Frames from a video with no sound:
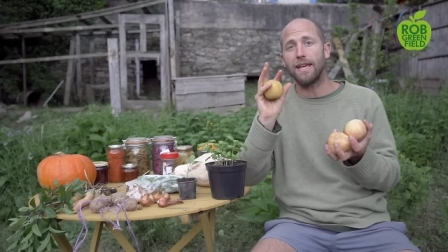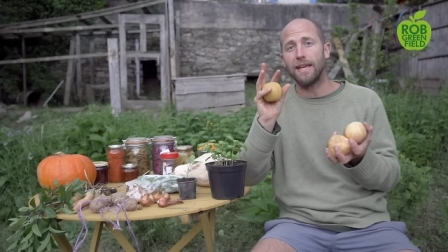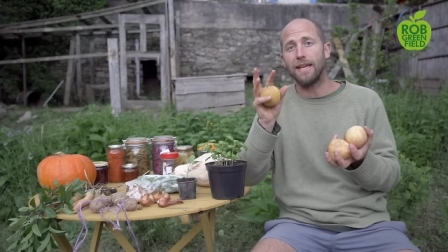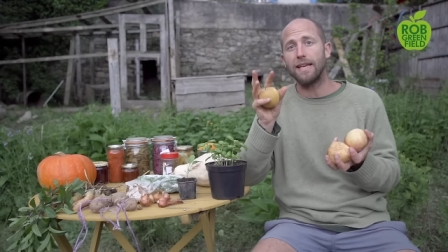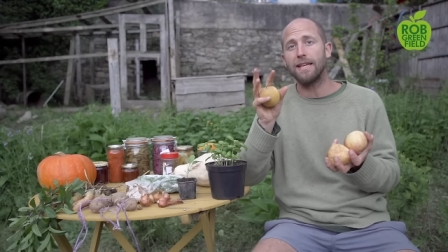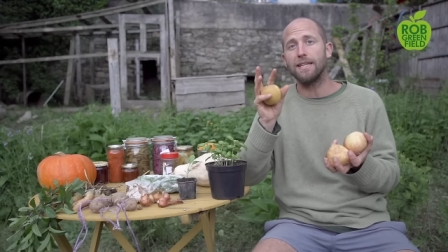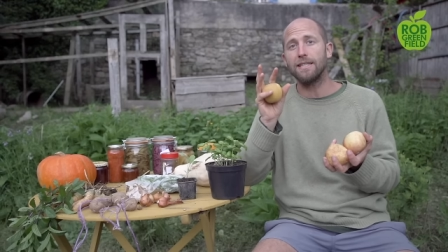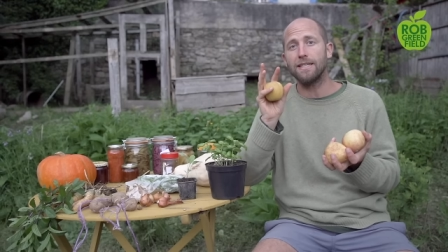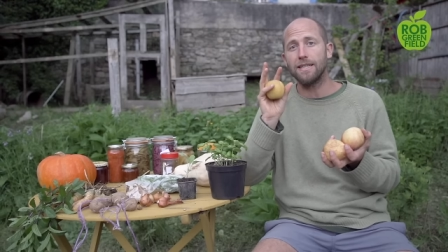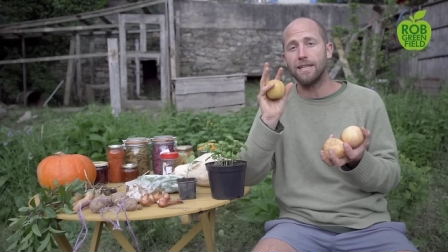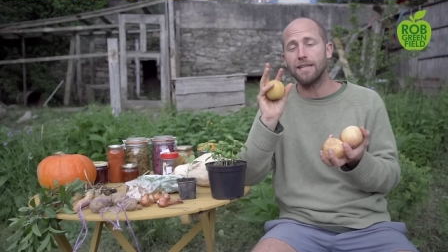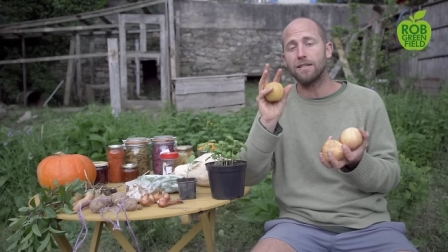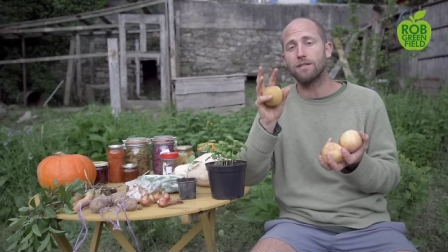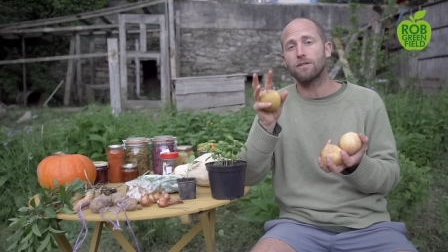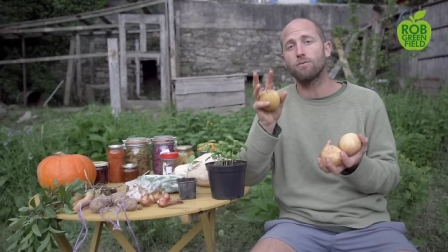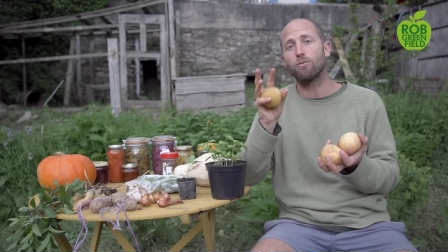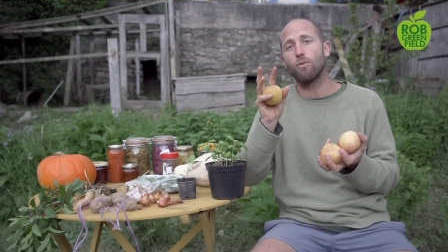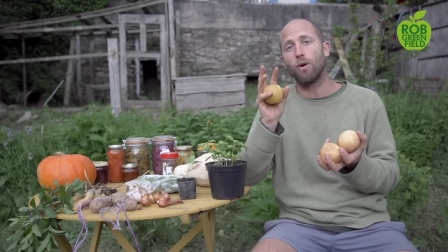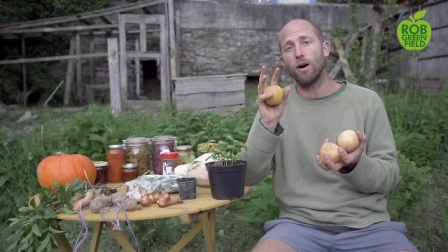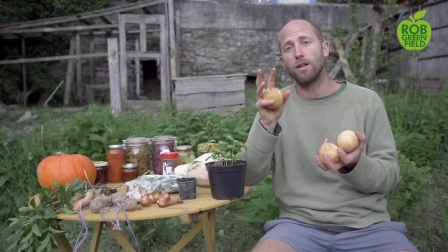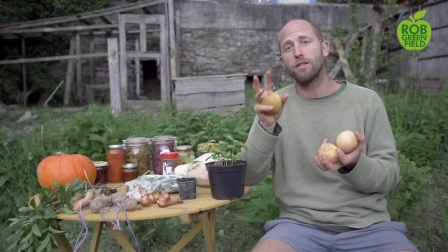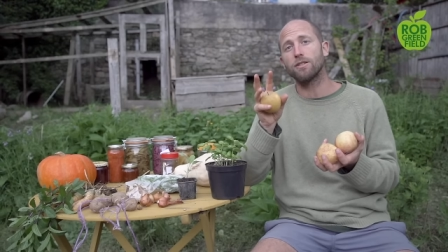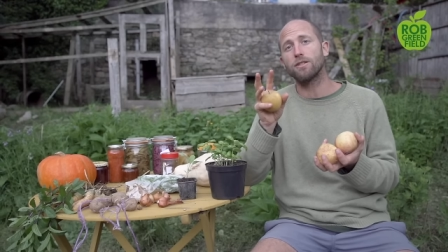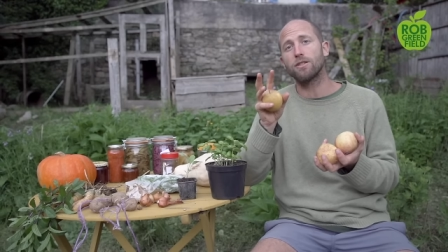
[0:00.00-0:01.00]
easiest
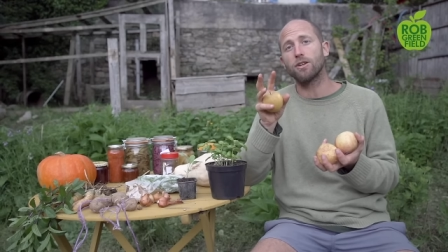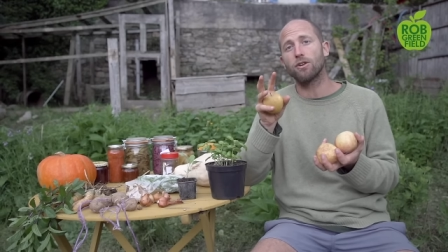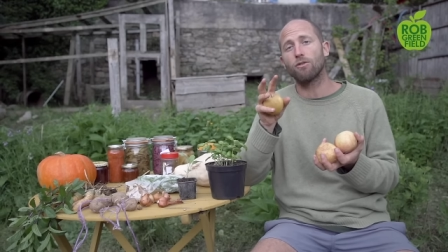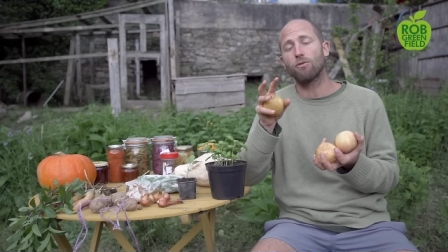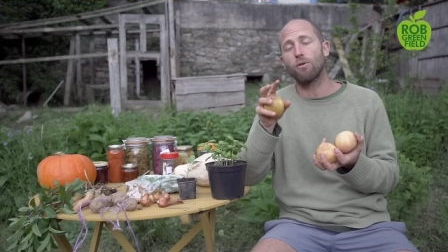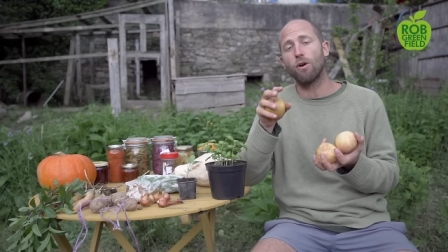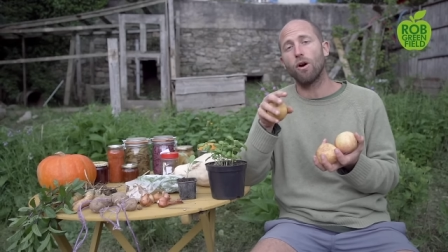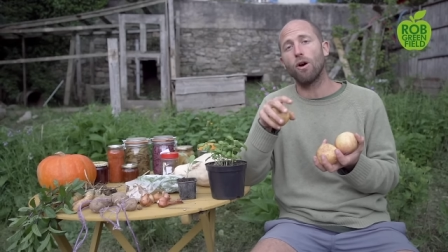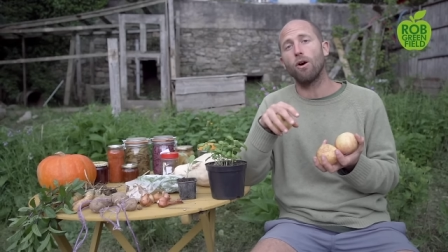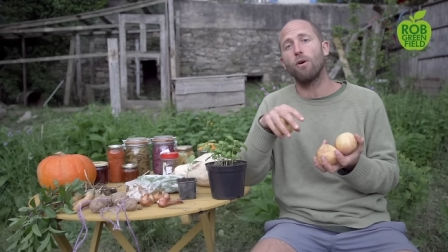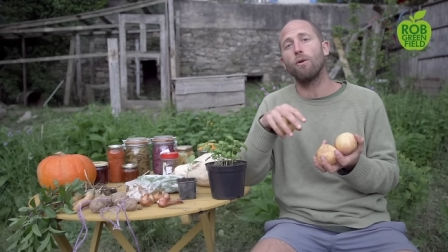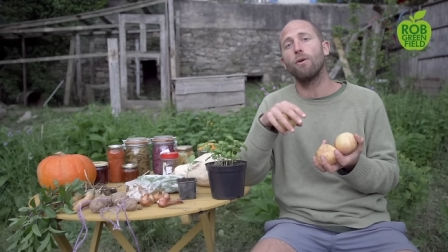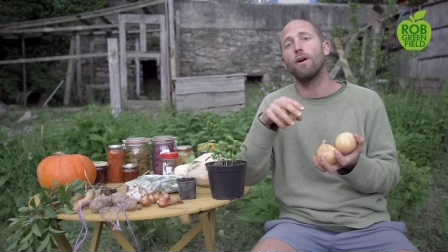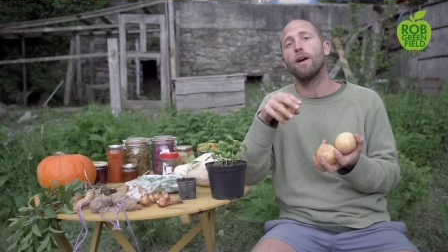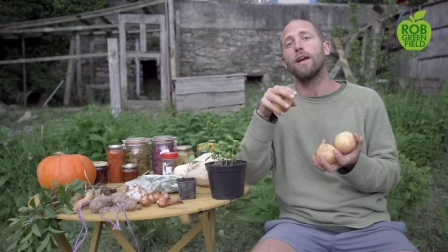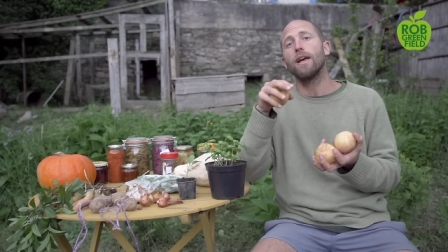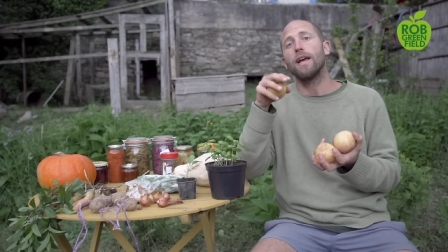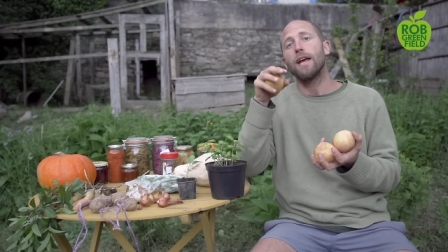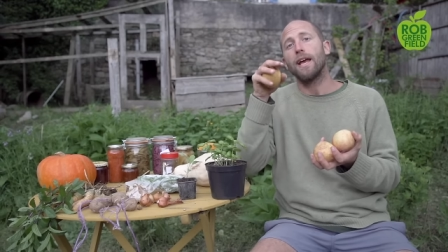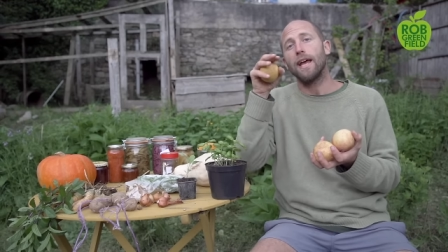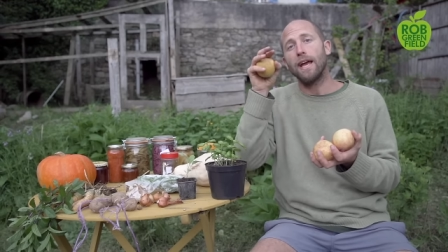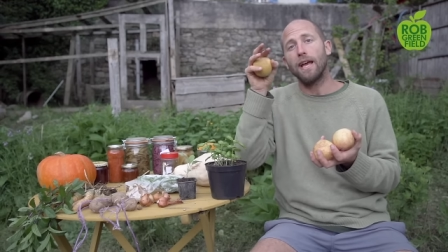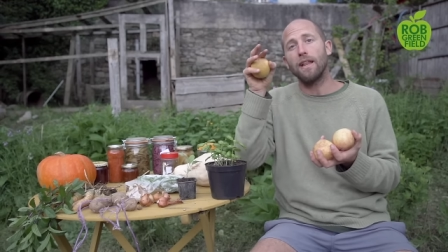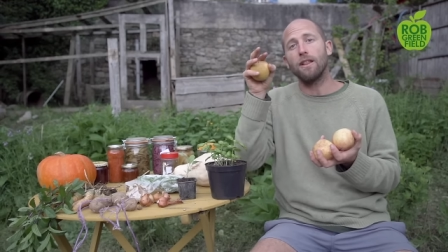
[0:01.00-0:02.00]
ones to grow
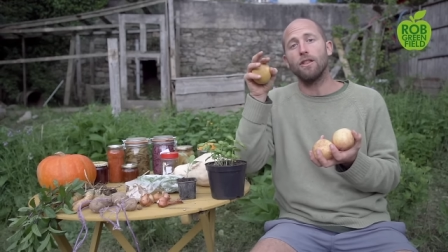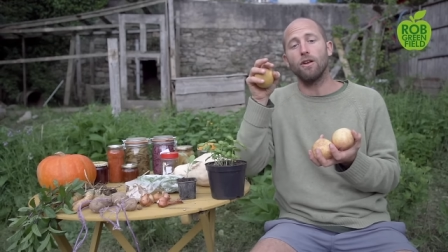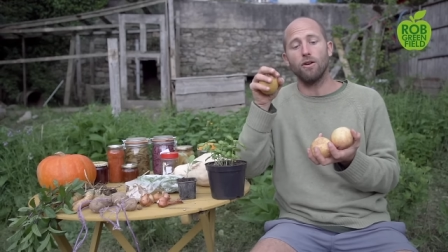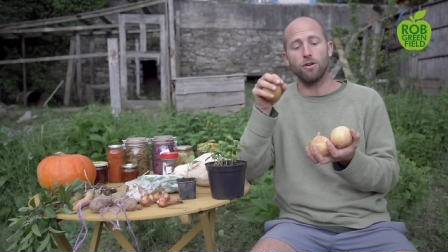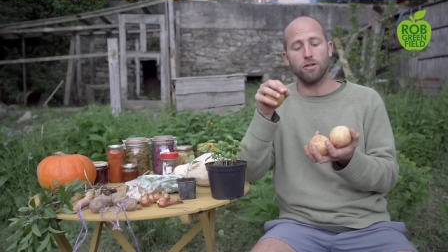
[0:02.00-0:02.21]
in